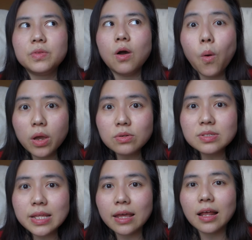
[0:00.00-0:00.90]

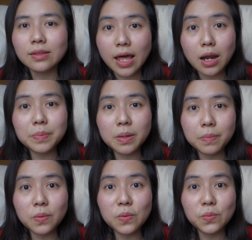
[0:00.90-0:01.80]
oils that a lot of
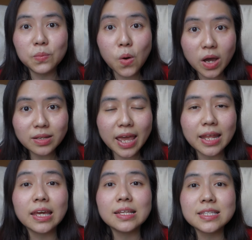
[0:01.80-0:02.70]
people want,
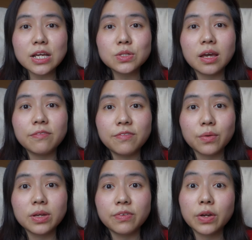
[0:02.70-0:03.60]
and it's actually a
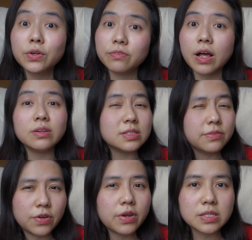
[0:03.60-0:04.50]
very, very good value. It's a
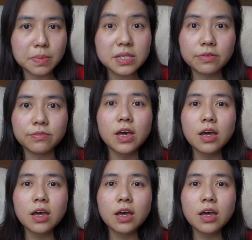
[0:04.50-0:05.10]
very expensive